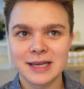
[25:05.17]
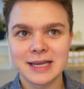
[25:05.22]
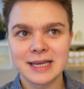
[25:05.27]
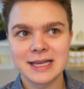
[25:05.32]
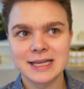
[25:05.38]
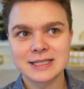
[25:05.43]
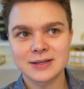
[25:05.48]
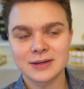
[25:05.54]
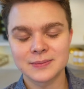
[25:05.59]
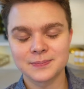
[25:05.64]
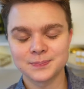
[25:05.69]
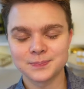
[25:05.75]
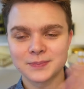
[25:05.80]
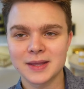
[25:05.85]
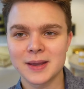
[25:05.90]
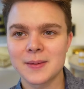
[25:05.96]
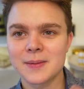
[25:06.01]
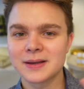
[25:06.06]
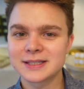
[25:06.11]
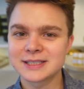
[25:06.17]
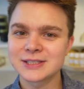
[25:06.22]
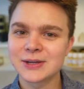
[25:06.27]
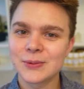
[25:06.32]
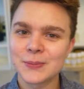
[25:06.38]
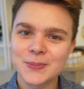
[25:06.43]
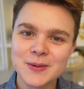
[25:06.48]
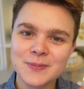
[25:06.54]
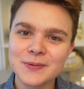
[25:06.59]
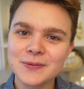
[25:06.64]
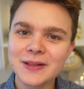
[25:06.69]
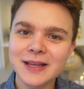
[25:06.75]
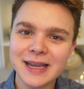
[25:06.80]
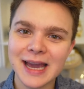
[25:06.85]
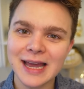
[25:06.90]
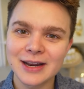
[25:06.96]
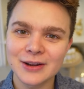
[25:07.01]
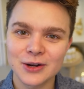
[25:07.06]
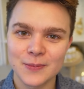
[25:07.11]
is so people like
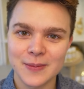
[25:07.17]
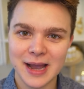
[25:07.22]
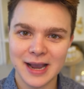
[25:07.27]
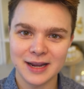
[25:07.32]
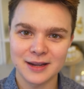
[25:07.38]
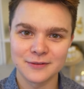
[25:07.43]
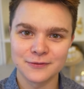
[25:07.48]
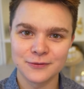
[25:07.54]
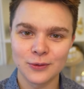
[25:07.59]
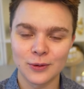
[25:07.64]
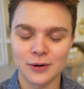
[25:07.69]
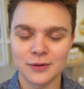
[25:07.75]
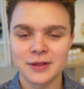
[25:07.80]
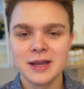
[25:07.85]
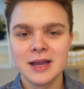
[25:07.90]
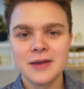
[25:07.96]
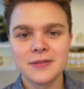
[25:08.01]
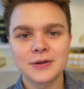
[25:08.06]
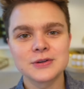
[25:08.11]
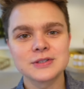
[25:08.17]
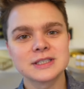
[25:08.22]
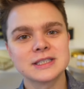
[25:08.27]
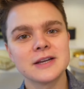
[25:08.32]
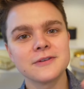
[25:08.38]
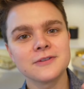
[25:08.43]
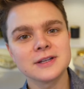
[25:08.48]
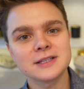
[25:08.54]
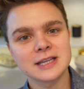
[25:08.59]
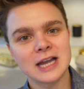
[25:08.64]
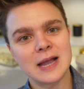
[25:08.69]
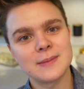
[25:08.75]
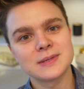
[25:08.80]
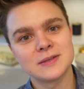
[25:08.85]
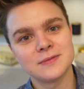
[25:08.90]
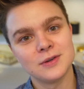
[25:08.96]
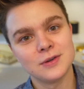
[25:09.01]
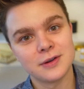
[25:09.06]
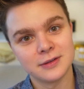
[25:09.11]
kind of go back and forth. There's different types
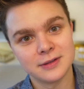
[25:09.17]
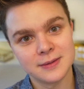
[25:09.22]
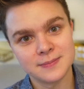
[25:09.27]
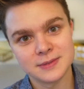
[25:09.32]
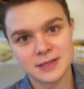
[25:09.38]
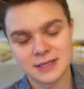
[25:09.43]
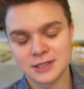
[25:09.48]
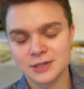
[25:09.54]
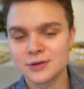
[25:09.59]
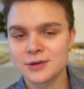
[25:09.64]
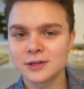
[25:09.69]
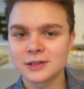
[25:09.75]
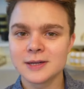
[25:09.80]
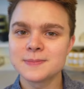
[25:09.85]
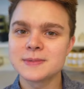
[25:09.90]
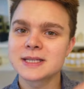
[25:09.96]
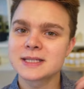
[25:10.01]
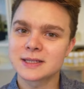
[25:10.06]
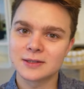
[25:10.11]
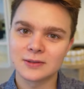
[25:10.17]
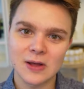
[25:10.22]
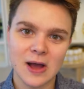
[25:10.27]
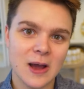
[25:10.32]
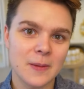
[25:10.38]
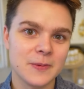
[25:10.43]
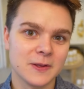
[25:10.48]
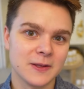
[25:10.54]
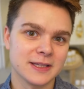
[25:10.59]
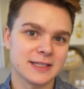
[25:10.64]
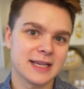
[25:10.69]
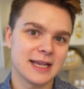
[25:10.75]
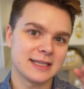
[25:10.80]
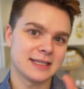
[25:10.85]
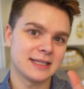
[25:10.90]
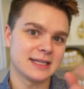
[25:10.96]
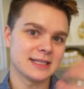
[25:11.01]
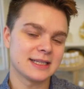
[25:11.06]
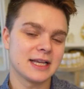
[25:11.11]
of eucalyptus. Eucalyptus globulus as
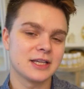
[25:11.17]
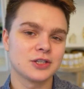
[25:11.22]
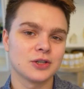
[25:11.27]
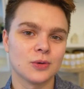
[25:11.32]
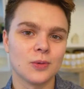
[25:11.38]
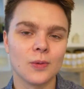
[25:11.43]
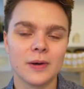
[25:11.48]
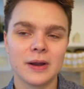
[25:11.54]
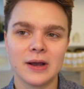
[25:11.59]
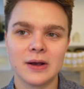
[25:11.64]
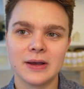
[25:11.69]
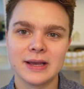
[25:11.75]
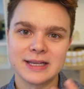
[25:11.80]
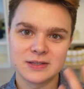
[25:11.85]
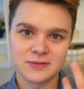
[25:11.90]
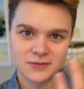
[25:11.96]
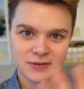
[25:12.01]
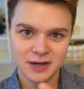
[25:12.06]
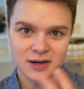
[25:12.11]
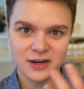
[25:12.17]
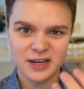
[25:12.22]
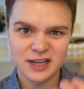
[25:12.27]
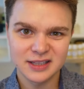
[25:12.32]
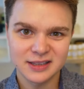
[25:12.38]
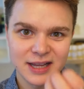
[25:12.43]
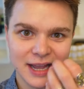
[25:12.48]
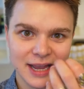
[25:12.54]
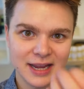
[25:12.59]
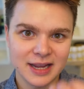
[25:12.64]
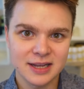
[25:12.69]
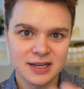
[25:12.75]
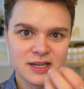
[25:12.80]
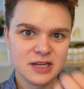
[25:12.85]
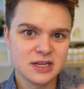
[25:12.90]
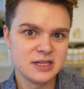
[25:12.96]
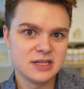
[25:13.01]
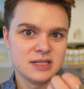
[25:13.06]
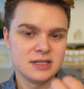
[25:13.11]
an essential oil is very like
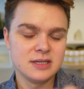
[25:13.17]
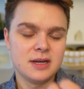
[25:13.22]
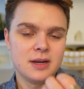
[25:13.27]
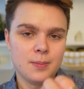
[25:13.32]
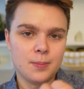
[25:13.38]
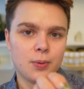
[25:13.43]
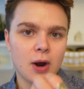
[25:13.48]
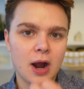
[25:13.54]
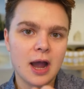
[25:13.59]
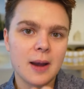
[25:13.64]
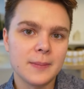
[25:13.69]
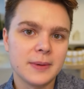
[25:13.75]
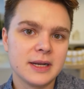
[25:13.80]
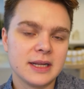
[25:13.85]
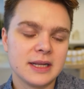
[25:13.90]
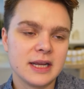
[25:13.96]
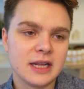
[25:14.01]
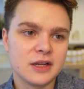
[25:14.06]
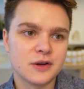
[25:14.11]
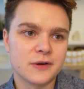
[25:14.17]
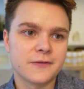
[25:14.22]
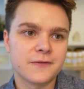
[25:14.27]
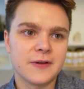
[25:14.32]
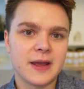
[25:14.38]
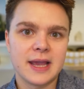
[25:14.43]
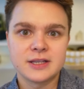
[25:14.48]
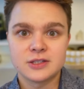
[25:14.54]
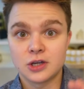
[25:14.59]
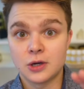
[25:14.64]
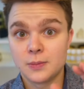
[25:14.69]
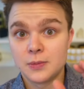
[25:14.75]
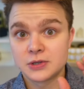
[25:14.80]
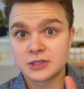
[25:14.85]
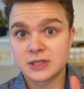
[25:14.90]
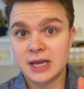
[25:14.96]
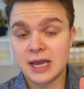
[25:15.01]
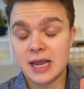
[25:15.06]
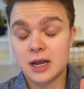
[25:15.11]
prominent in your face,
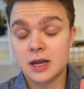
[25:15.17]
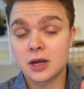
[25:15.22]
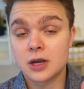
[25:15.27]
almost like